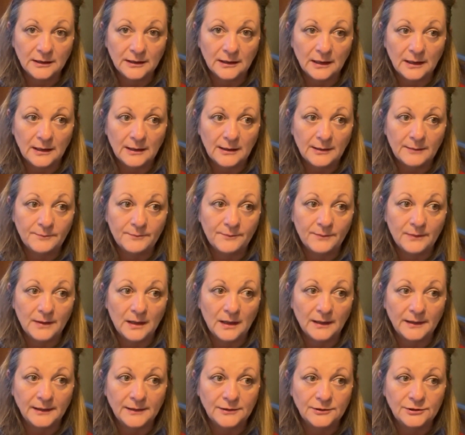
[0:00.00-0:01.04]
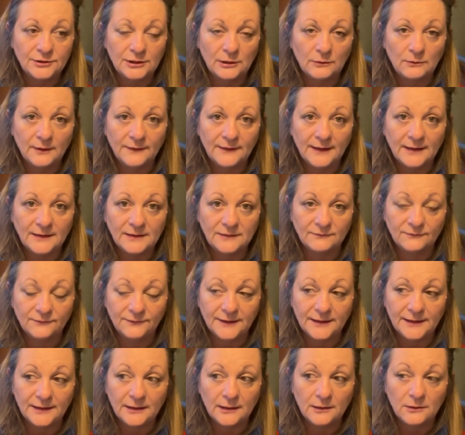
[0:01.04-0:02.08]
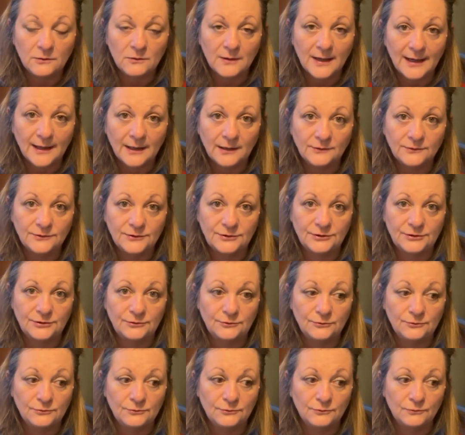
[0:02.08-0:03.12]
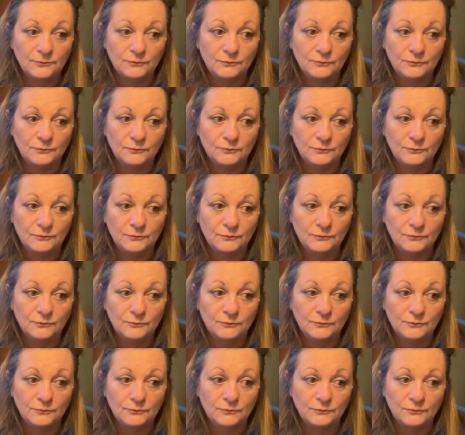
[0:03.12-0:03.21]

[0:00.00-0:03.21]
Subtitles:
I show on that video how to